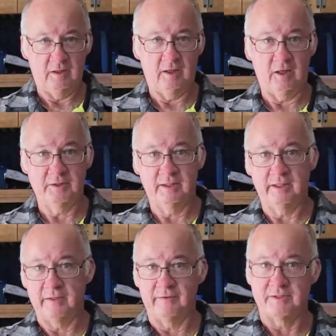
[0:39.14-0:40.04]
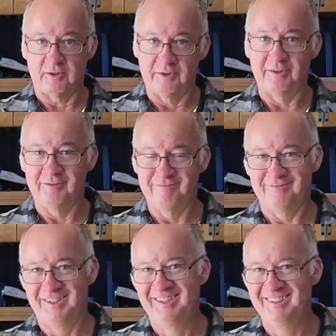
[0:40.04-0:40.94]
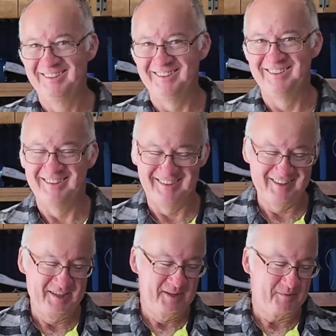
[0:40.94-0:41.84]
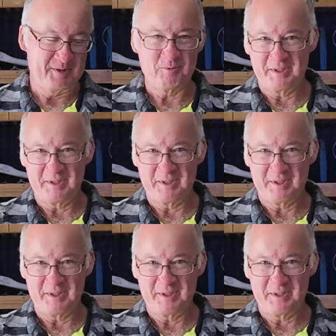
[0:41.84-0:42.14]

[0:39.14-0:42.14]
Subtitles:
I did leave this on but